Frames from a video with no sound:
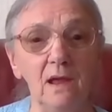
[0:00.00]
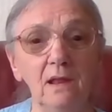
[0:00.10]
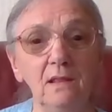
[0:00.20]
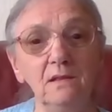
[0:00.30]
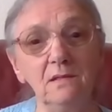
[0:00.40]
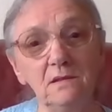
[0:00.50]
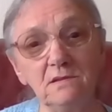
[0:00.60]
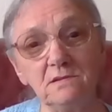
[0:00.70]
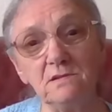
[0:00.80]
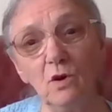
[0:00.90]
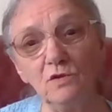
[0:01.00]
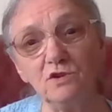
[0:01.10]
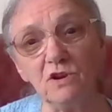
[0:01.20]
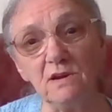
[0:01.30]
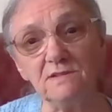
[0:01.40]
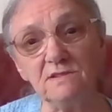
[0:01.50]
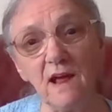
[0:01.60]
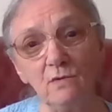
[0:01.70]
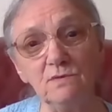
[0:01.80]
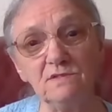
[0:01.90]
in the North Shields
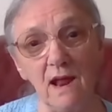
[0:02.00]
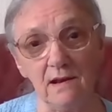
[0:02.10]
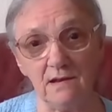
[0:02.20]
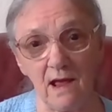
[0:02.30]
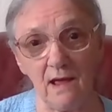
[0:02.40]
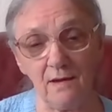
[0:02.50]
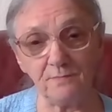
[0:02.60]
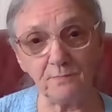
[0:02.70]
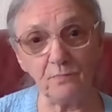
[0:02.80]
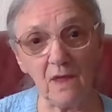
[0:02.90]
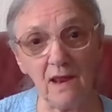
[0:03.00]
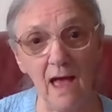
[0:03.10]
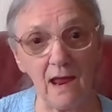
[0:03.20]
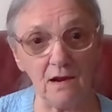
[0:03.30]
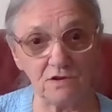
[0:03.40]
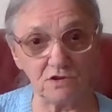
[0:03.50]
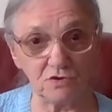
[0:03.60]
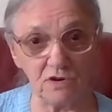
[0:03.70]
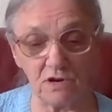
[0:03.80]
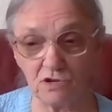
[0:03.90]
Town Centre, Nile
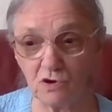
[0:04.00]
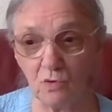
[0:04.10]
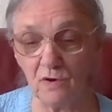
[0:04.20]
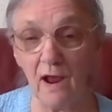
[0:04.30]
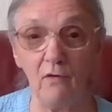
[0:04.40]
Street it's called.